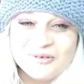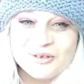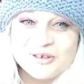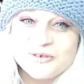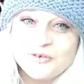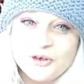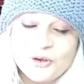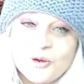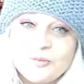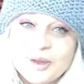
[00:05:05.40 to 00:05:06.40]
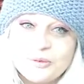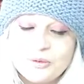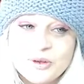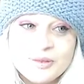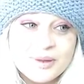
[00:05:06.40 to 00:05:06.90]
for those of you who have
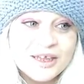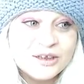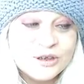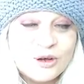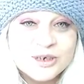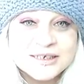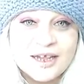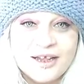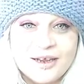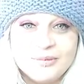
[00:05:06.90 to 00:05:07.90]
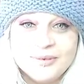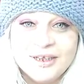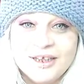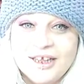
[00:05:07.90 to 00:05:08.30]
been with me a long time,